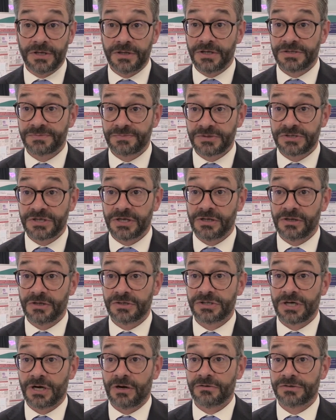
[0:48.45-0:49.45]
this particular
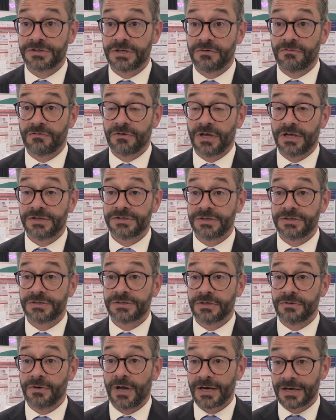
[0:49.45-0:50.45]
charity relating
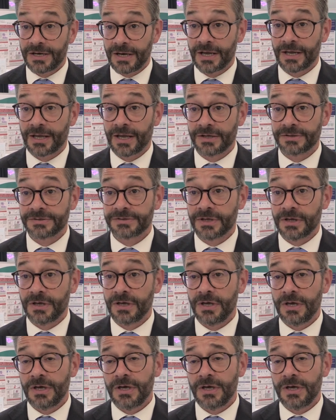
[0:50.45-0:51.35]
to head and neck cancer,